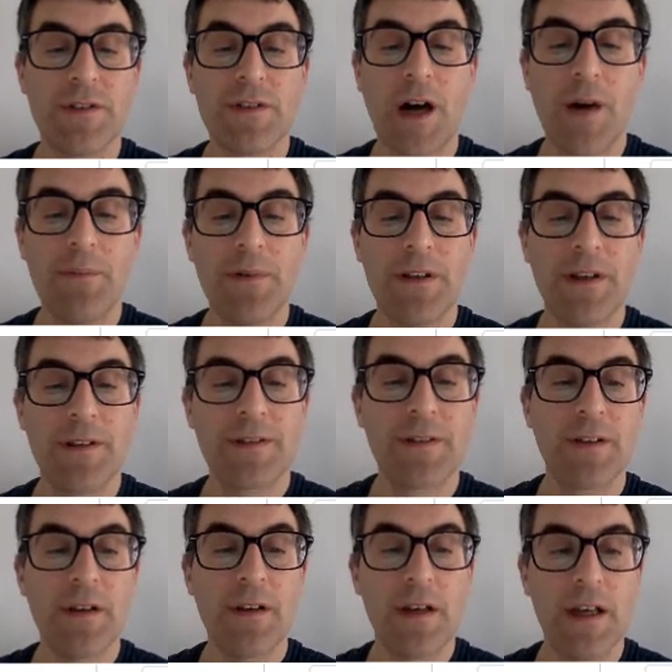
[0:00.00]
copy this
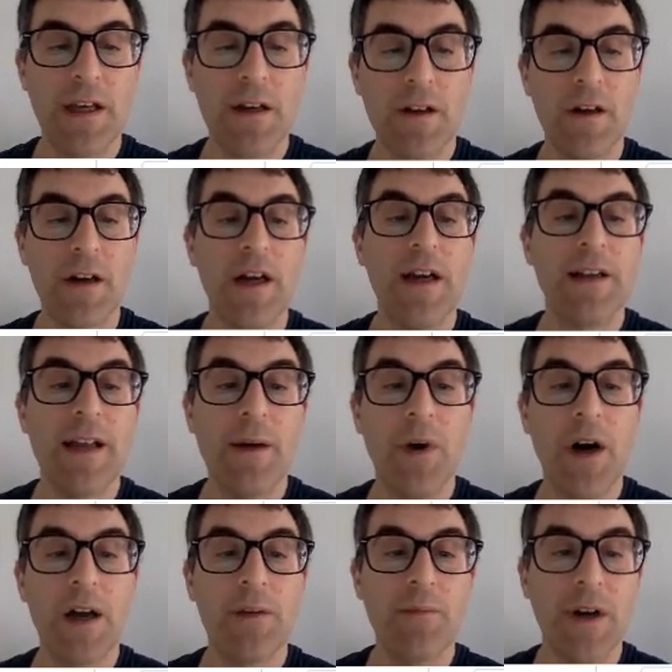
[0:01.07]
here. Now
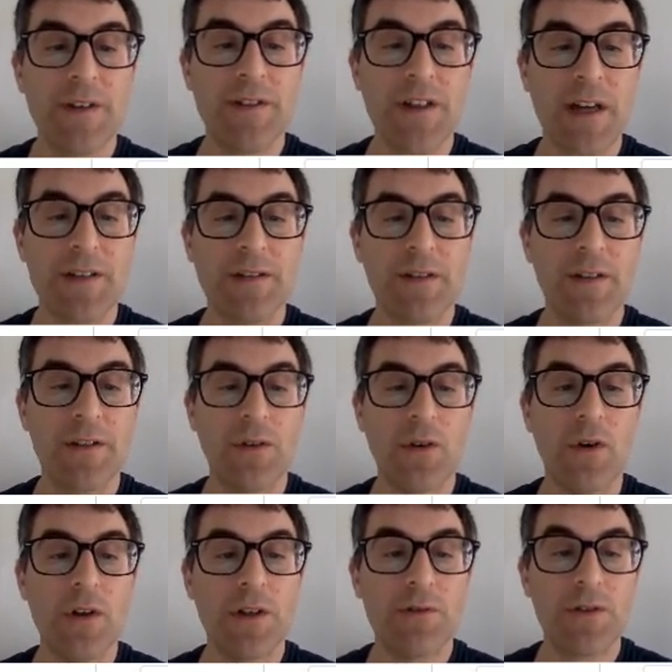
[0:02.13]
my suggestion is
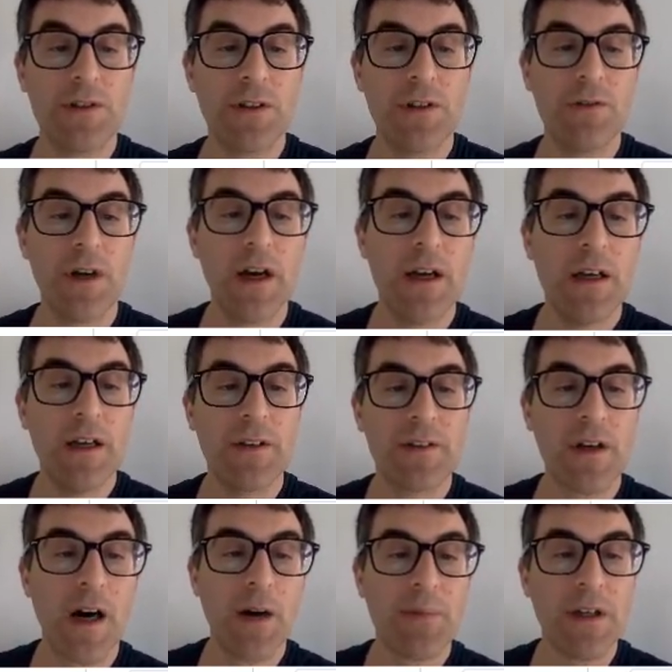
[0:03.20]
all you would do is
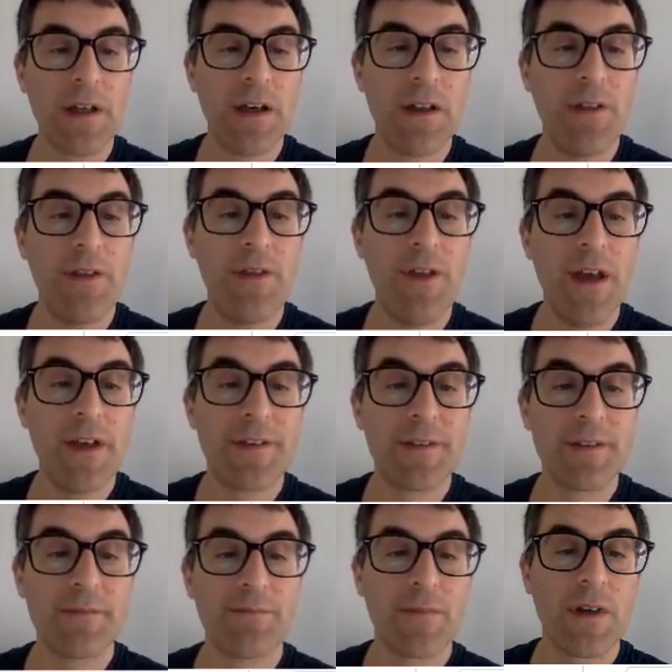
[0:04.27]
copy this,
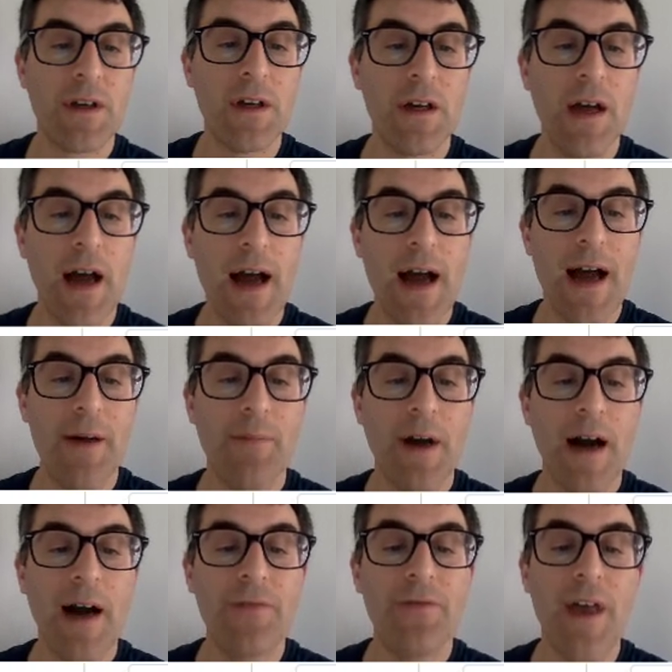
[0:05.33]
and
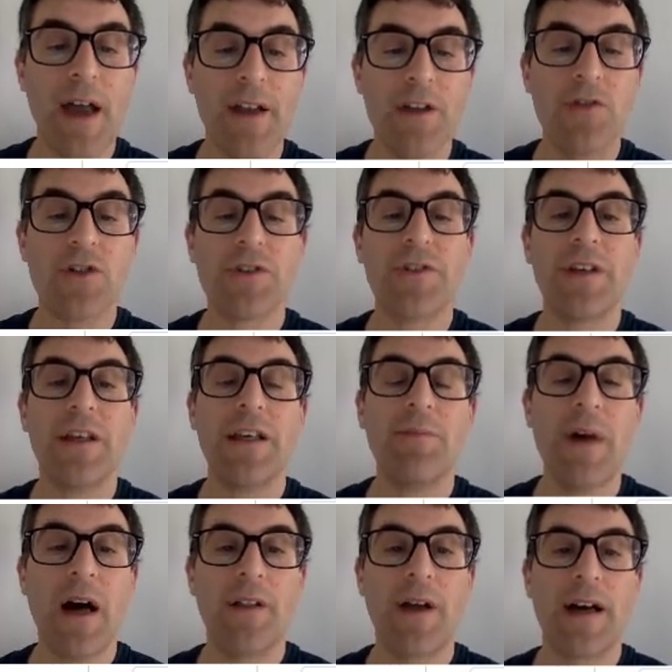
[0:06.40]
then you just
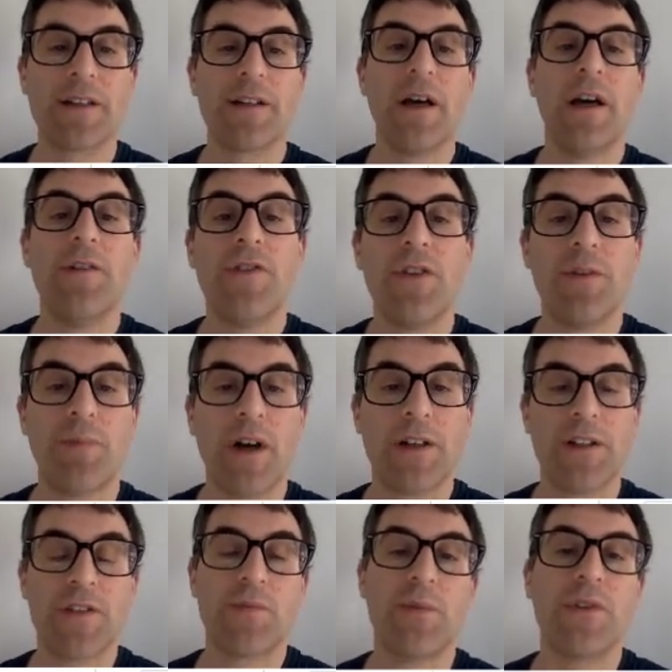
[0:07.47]
email that to the
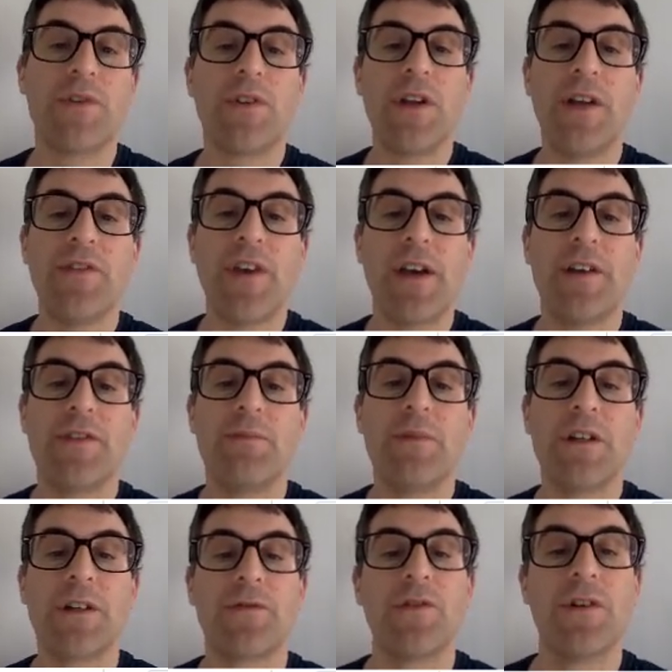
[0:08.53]
participants. So let's say it's a
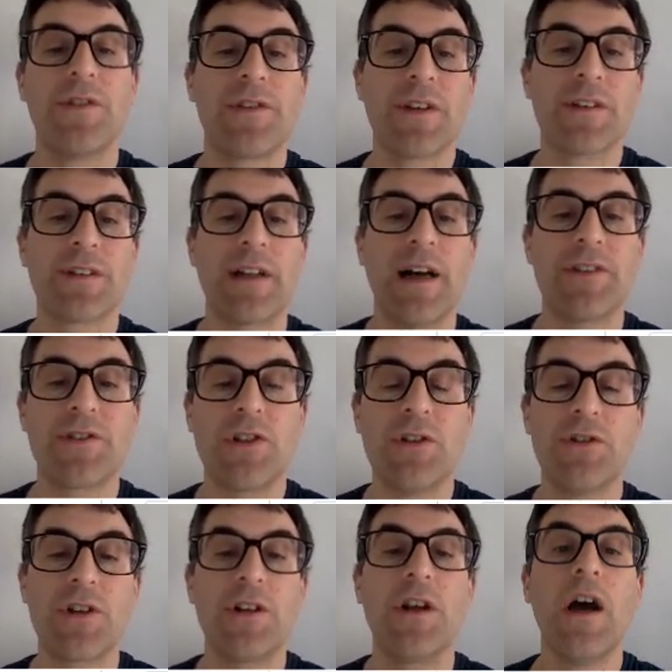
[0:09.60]
meeting for your 6th class
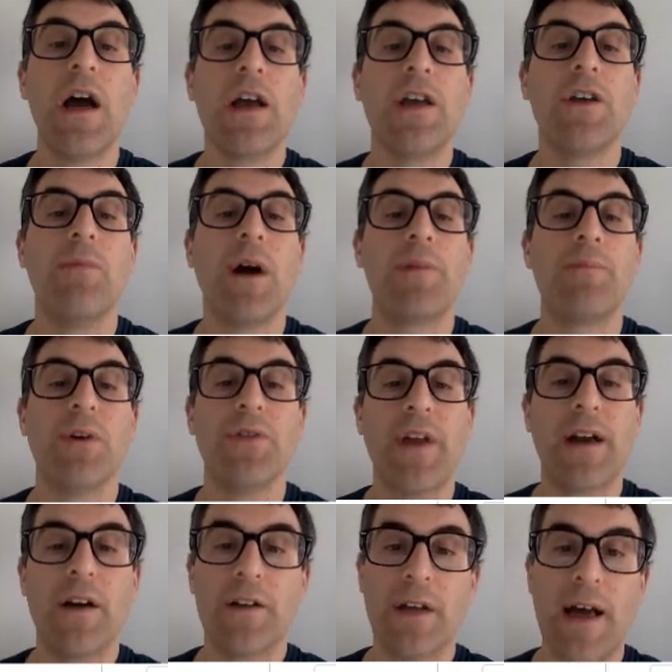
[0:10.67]
children. You might put that
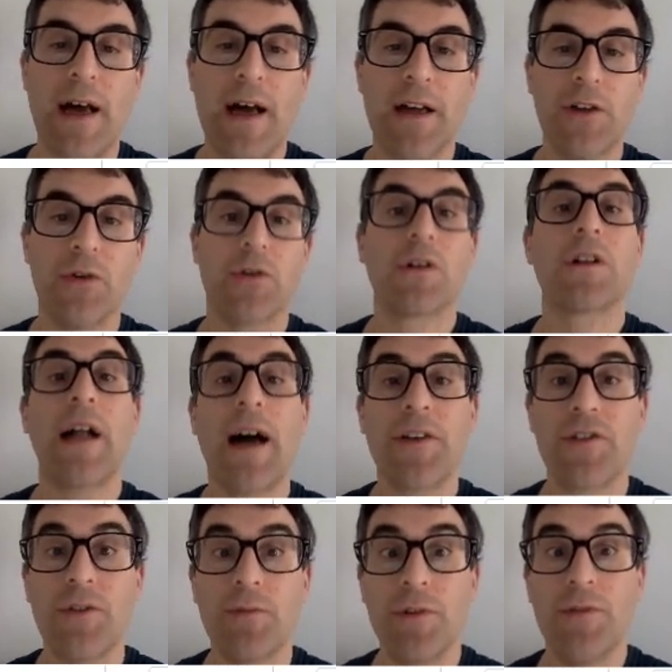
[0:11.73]
on a Google
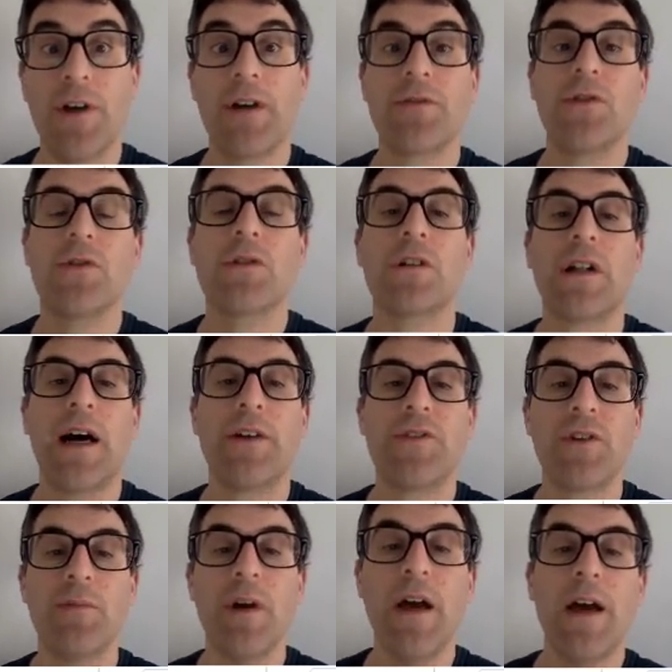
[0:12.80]
Classroom if you have Google
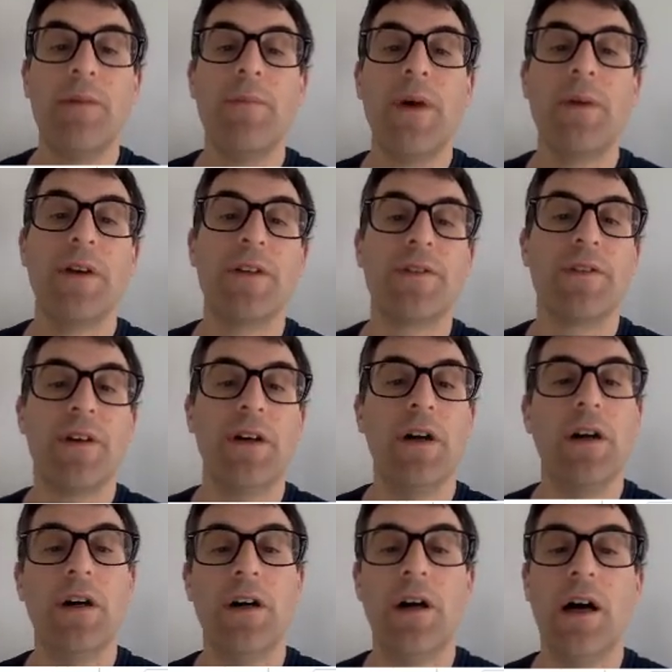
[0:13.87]
Classroom. Maybe it's
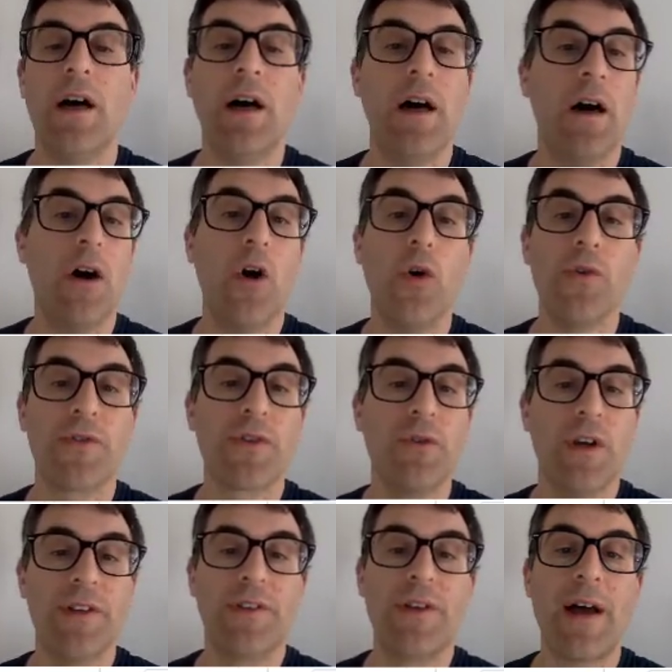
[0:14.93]
a whole school
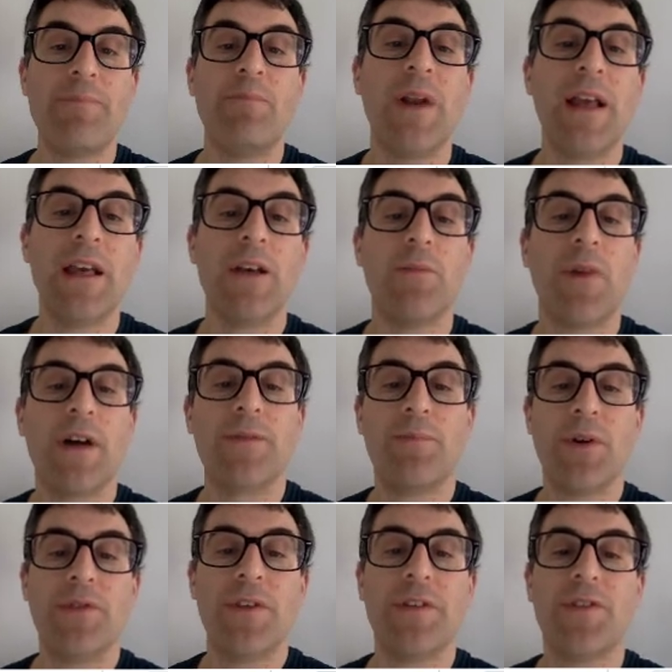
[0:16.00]
assembly. You might
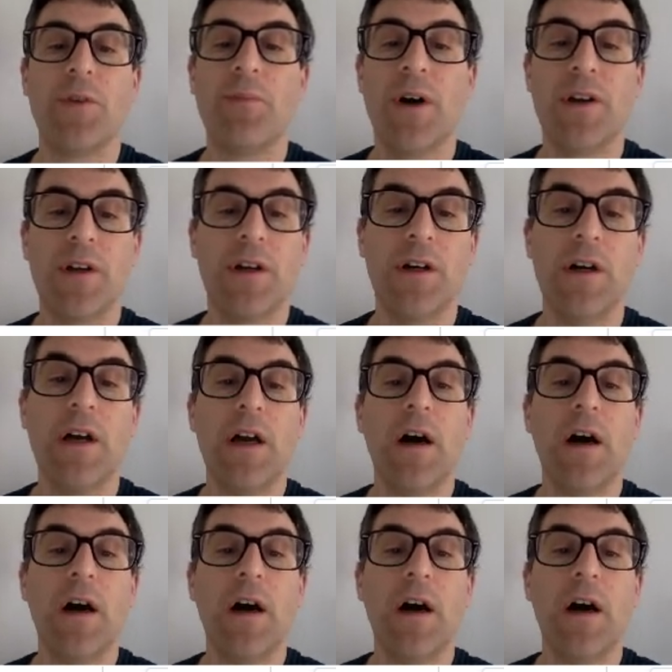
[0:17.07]
put this up on